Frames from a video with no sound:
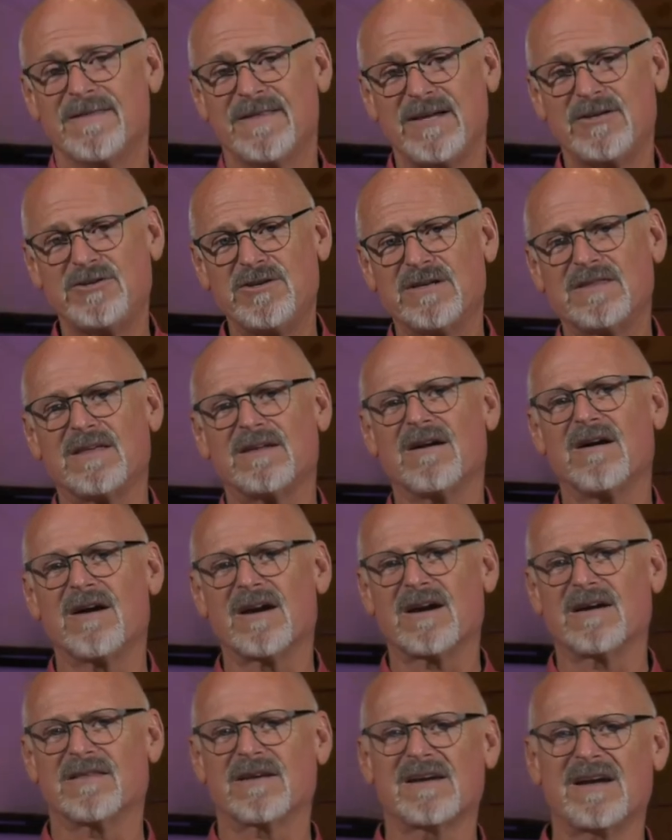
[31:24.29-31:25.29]
They took the
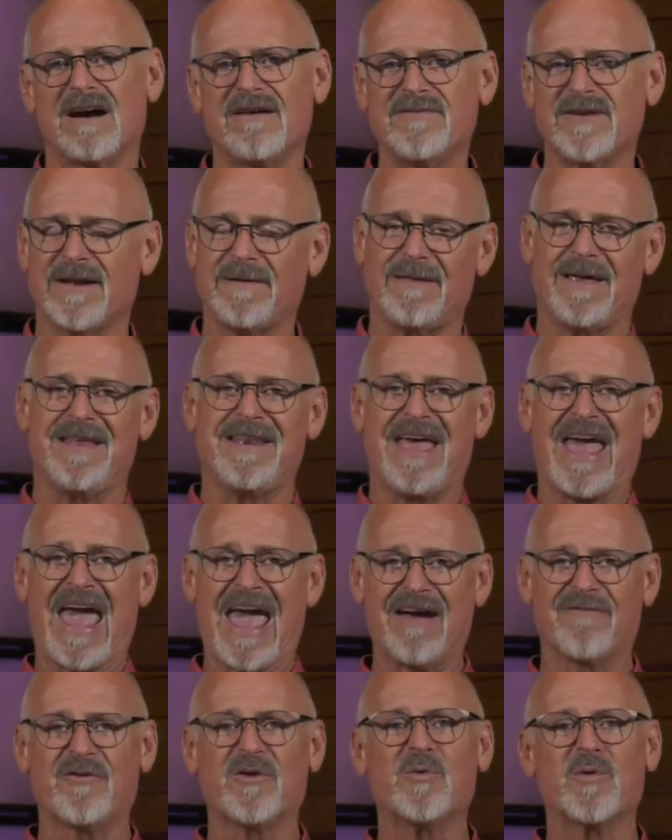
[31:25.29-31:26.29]
Ark of the Covenant, and
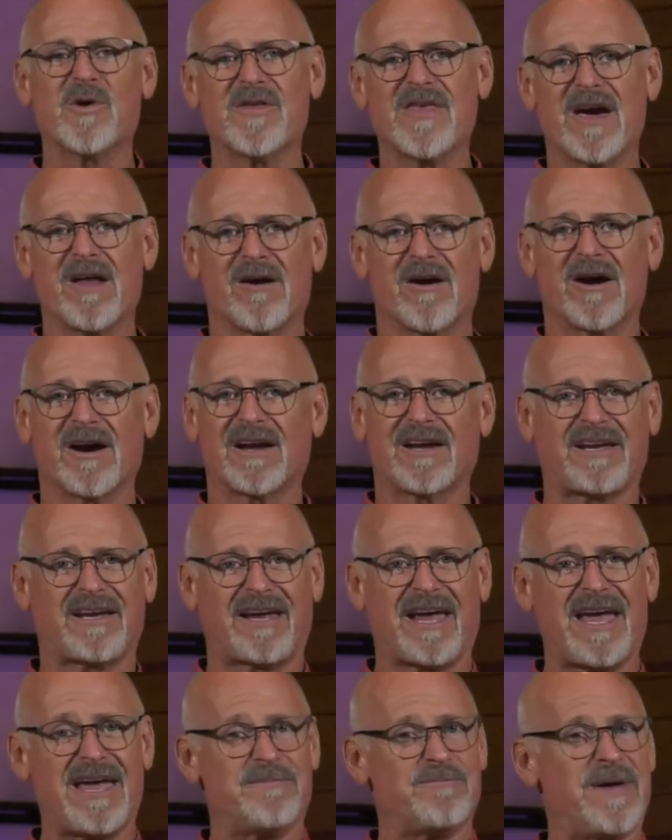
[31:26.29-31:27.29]
everywhere that Ark
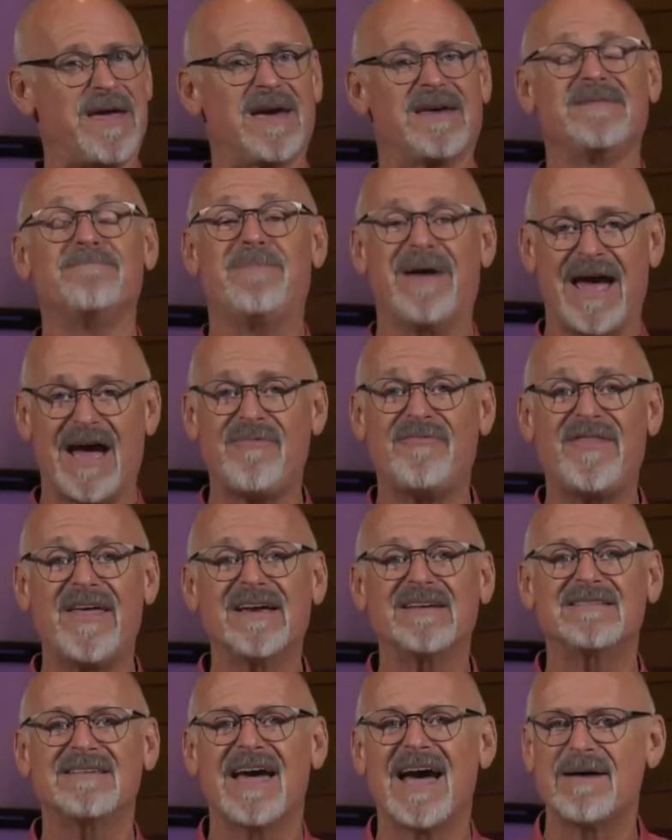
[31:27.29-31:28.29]
came, man, bad
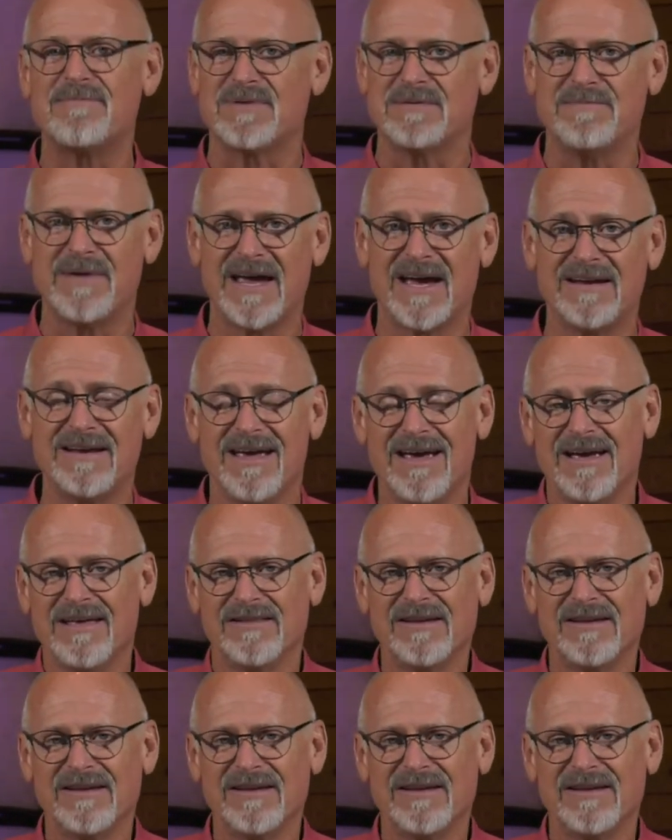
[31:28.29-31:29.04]
things happened, man.